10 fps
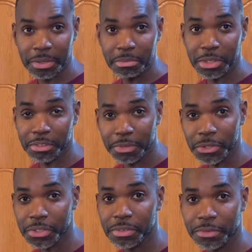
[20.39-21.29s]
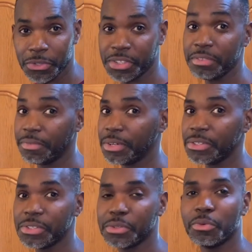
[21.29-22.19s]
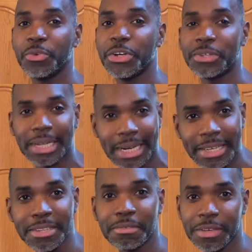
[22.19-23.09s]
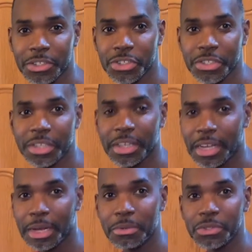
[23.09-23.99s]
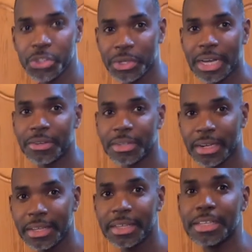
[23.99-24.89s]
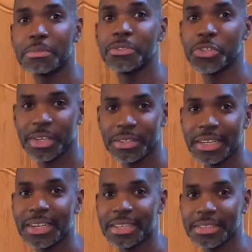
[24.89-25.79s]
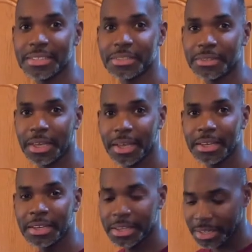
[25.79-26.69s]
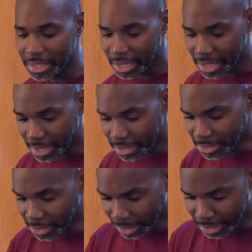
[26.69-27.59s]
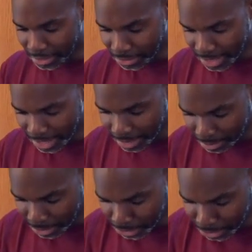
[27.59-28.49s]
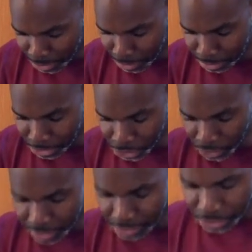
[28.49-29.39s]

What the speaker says: But first thing first, we're going to clean the fish. I'm going to show you how to clean it. I'm going to show you how to cut it. Okay? These are clean already, but you want to make sure you